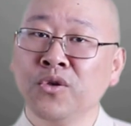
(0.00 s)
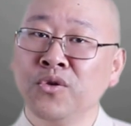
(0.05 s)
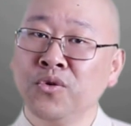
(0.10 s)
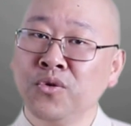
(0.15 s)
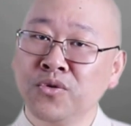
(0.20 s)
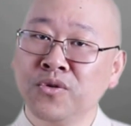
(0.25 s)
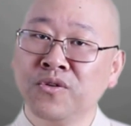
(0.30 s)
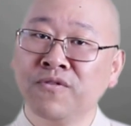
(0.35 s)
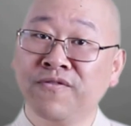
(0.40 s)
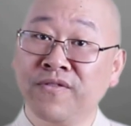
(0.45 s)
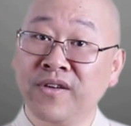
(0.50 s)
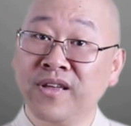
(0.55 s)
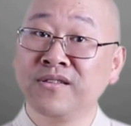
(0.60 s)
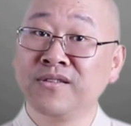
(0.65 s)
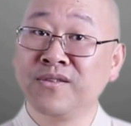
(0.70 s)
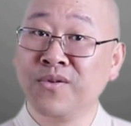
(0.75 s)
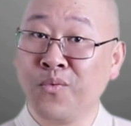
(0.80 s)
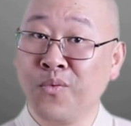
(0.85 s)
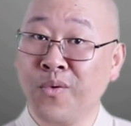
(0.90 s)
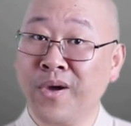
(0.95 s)
You should
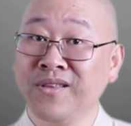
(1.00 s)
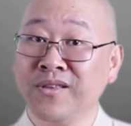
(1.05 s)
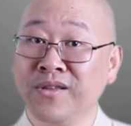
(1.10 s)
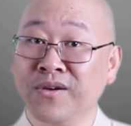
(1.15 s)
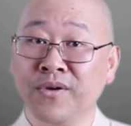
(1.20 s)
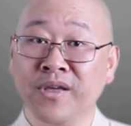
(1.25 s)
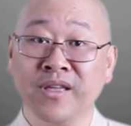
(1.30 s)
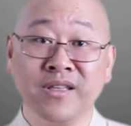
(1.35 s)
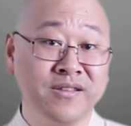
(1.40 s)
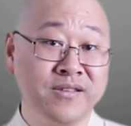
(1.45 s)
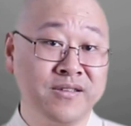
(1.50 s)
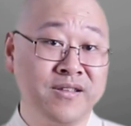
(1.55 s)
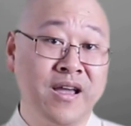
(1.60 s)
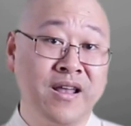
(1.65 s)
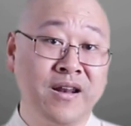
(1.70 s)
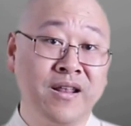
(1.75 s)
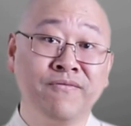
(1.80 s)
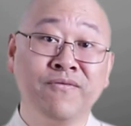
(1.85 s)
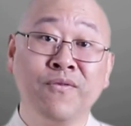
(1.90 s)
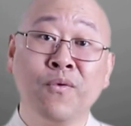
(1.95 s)
face the window
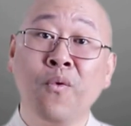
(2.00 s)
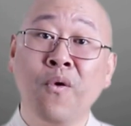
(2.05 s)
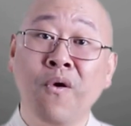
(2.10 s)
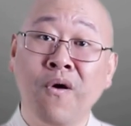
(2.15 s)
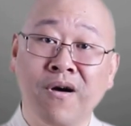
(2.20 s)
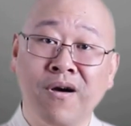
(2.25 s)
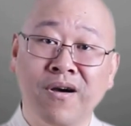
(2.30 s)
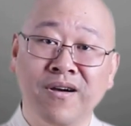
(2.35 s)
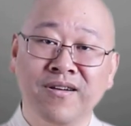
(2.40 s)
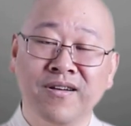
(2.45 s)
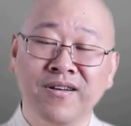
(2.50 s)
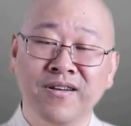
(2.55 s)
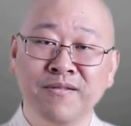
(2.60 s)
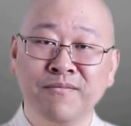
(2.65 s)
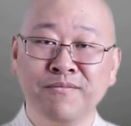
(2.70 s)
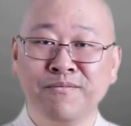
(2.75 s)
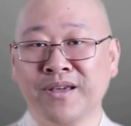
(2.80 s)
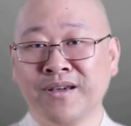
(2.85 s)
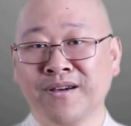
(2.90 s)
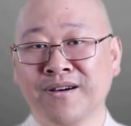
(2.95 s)
instead of a wall,
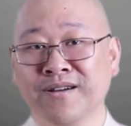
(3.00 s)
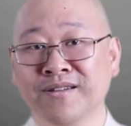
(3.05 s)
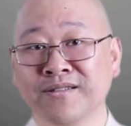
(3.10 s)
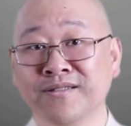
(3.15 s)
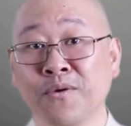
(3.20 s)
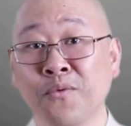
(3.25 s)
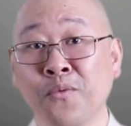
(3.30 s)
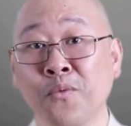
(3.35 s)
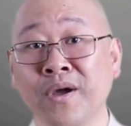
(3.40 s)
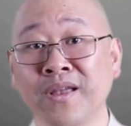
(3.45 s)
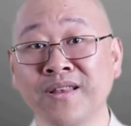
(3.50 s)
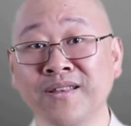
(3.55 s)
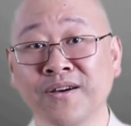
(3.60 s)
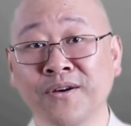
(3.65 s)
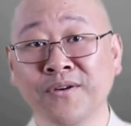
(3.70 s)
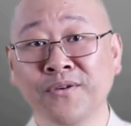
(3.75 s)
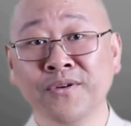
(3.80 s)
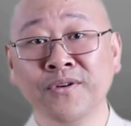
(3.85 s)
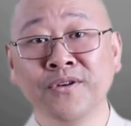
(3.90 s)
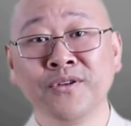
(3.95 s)
because a
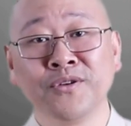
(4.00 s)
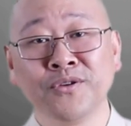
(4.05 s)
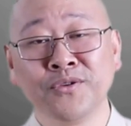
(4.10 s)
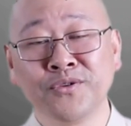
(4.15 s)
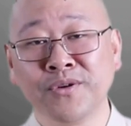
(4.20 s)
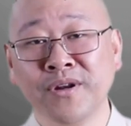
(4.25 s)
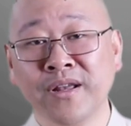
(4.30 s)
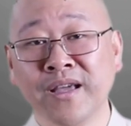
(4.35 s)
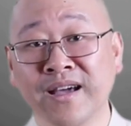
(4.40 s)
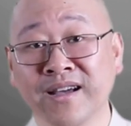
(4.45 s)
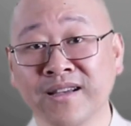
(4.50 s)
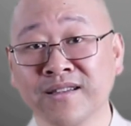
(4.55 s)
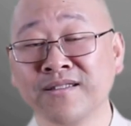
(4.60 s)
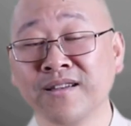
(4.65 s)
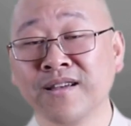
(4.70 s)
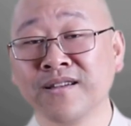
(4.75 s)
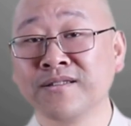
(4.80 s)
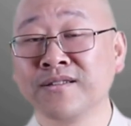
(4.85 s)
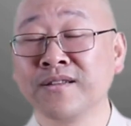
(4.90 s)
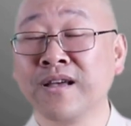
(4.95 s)
window usually
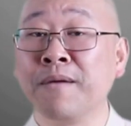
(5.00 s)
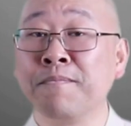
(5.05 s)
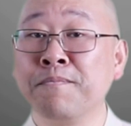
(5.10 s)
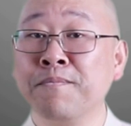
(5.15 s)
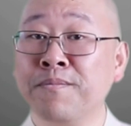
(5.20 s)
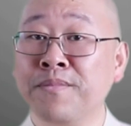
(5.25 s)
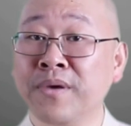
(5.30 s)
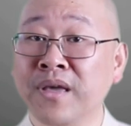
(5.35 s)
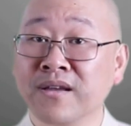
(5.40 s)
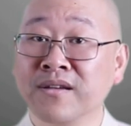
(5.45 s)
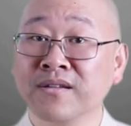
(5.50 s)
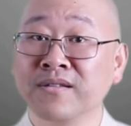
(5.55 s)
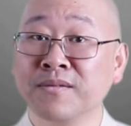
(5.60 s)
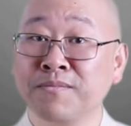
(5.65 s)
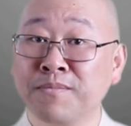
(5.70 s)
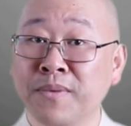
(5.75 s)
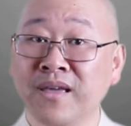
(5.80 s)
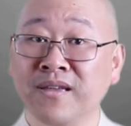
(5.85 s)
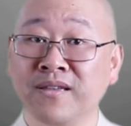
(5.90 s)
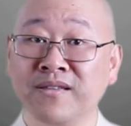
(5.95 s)
accesses a bigger
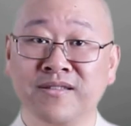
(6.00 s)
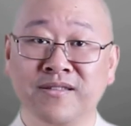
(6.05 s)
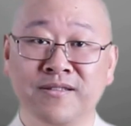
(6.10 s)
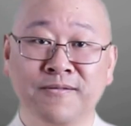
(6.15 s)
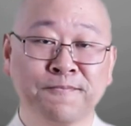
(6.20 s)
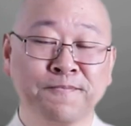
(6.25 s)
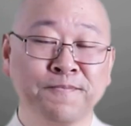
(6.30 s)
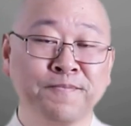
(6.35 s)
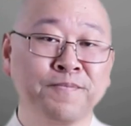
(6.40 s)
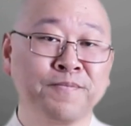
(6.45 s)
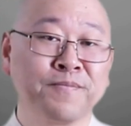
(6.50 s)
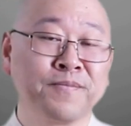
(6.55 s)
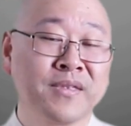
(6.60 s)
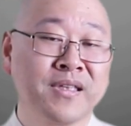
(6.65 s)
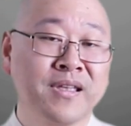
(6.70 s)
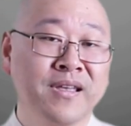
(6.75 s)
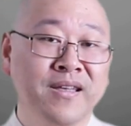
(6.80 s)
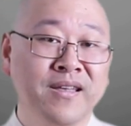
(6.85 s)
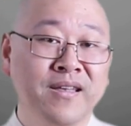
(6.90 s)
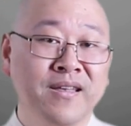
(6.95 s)
space.
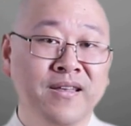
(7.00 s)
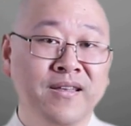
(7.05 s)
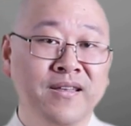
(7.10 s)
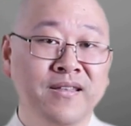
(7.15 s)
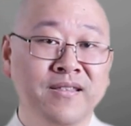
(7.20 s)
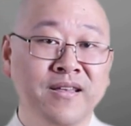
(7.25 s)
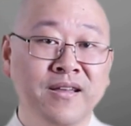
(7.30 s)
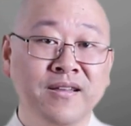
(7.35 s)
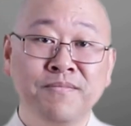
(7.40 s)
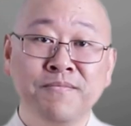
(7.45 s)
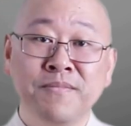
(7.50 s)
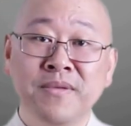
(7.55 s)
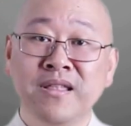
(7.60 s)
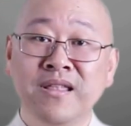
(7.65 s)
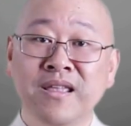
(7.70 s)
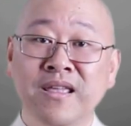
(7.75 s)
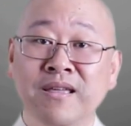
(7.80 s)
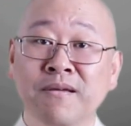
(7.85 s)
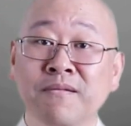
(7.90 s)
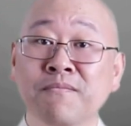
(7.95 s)
That's
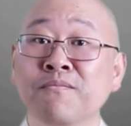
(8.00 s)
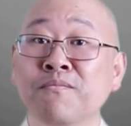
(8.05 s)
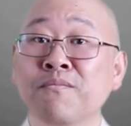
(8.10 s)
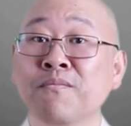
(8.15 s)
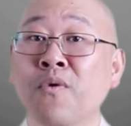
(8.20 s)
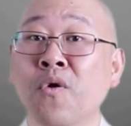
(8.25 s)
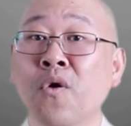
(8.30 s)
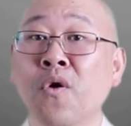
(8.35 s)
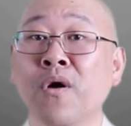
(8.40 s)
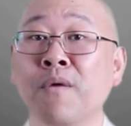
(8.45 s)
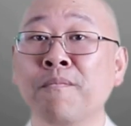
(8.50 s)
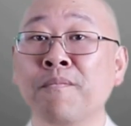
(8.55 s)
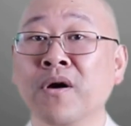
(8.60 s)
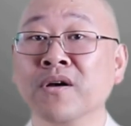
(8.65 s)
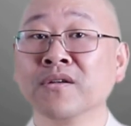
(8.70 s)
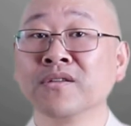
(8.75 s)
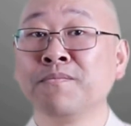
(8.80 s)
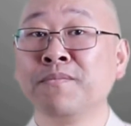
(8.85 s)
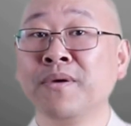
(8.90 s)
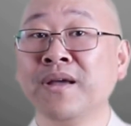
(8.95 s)
meaning more
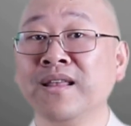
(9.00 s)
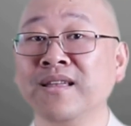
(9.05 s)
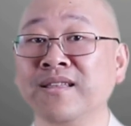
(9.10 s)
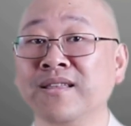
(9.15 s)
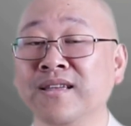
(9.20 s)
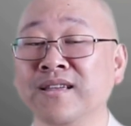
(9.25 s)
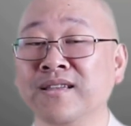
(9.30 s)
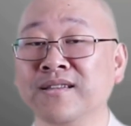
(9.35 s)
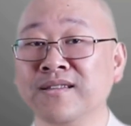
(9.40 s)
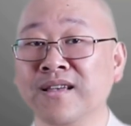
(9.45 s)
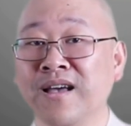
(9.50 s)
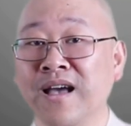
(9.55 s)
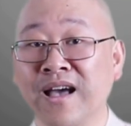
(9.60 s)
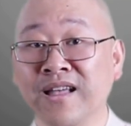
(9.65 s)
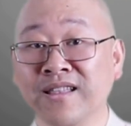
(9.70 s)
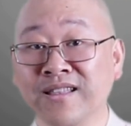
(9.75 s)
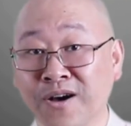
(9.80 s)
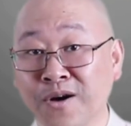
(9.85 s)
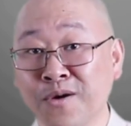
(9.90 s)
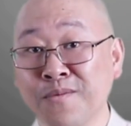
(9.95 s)
possibilities
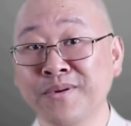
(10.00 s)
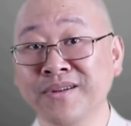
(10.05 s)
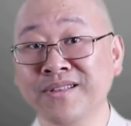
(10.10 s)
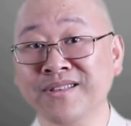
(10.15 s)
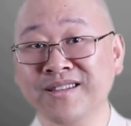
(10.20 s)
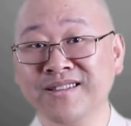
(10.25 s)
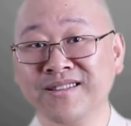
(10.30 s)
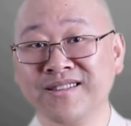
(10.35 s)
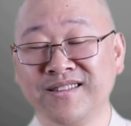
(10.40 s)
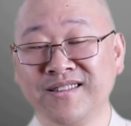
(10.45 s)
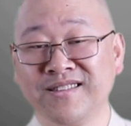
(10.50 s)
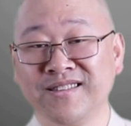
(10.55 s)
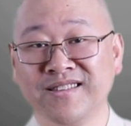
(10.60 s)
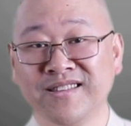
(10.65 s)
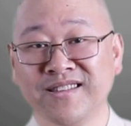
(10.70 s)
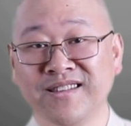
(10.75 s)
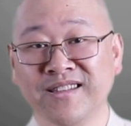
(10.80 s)
and openness.